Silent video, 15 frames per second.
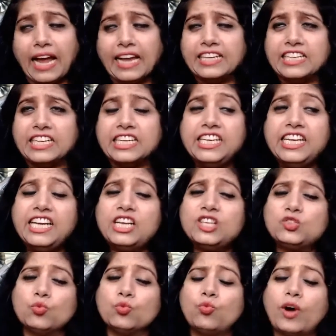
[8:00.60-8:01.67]
And
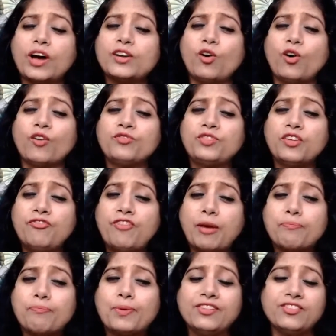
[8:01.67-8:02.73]
each one of the
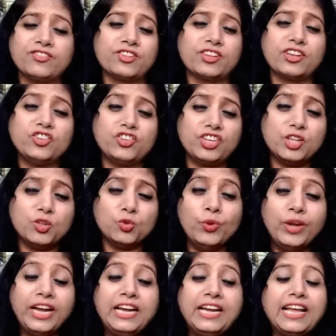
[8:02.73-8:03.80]
weapons she's
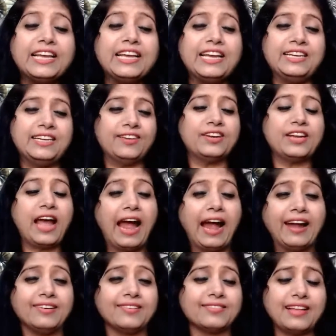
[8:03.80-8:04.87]
wielding in our
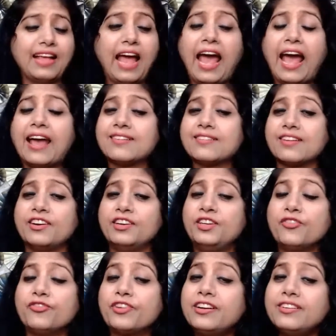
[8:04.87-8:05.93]
hands has a
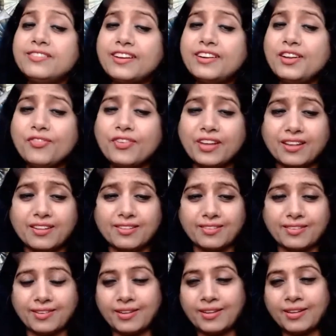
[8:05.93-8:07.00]
different
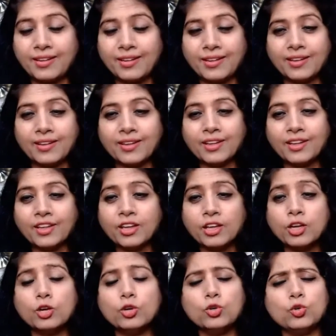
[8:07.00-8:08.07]
significance.
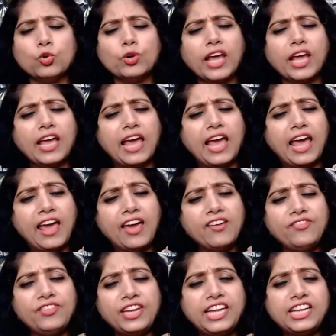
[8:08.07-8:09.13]
Today,
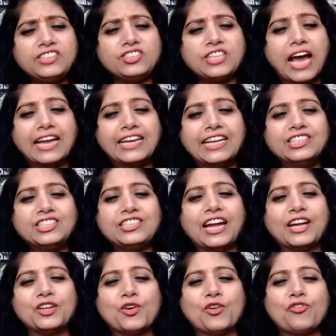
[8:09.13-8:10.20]
every challenge
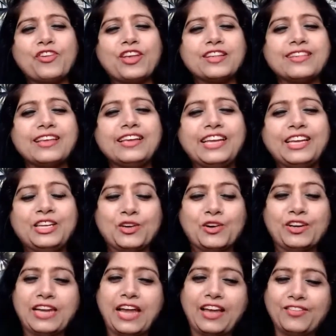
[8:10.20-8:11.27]
that you're facing in
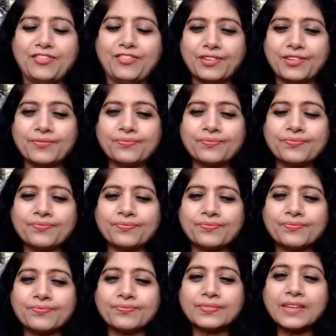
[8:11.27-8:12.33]
your life
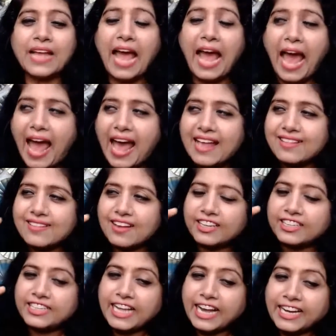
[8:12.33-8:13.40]
has
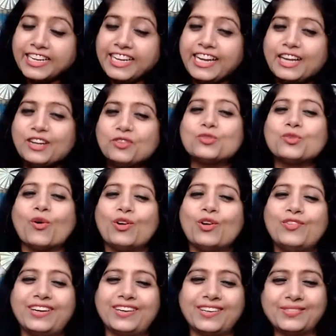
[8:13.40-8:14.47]
a technique to
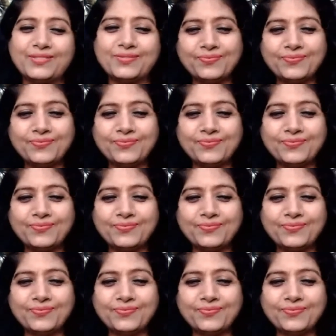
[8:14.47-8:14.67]
solve it.